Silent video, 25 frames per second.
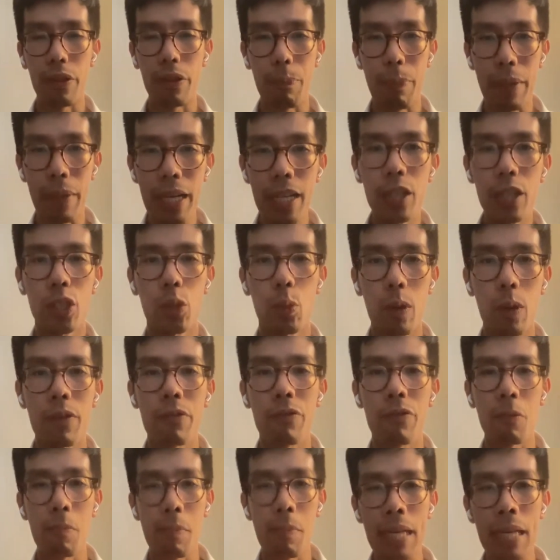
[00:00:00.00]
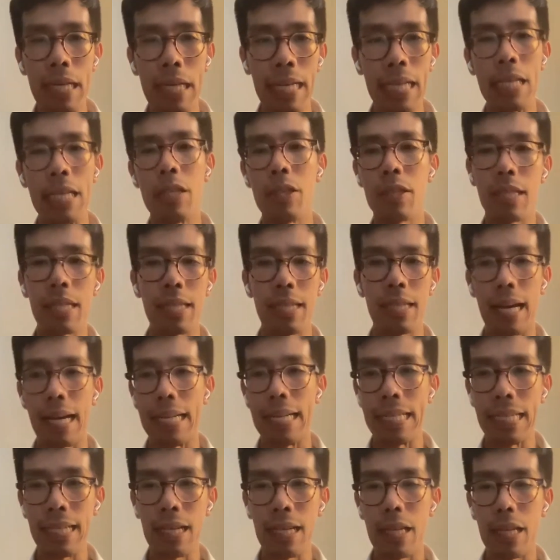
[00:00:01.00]
the biggest one for me is this
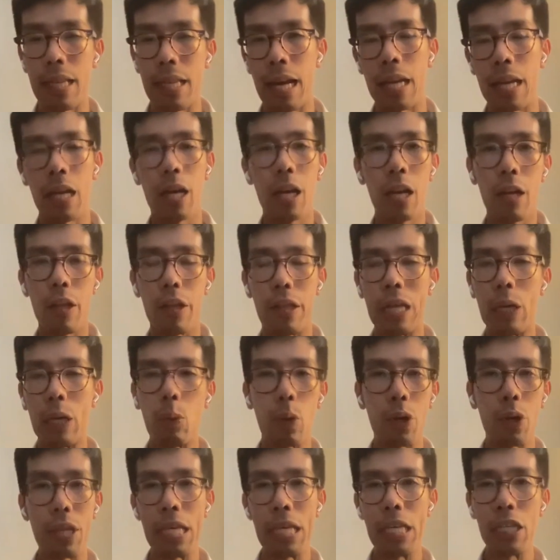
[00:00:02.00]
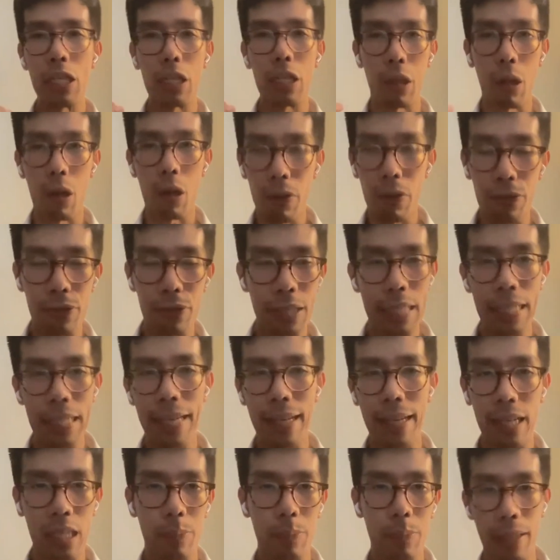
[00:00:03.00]
idea that there were these
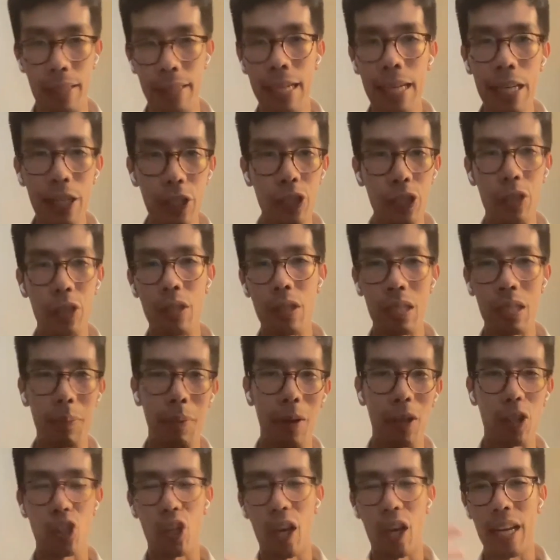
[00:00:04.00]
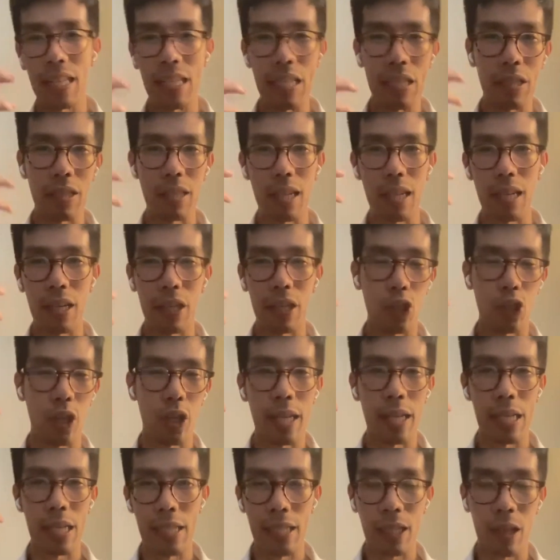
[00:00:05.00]
lofty expectations about the
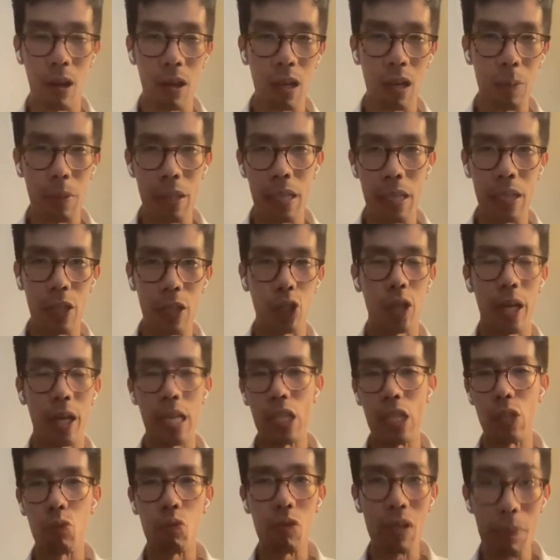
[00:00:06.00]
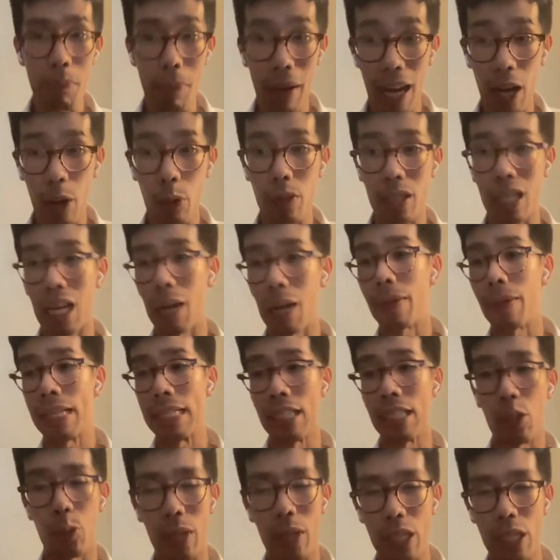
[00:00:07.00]
Chinese economy, the Chinese rebound coming
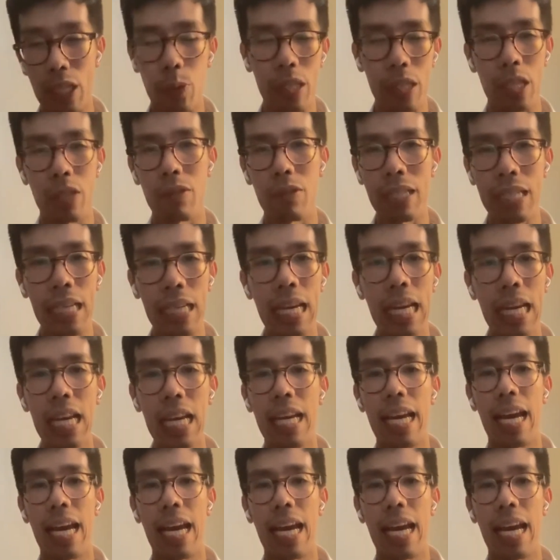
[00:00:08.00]
into 2023.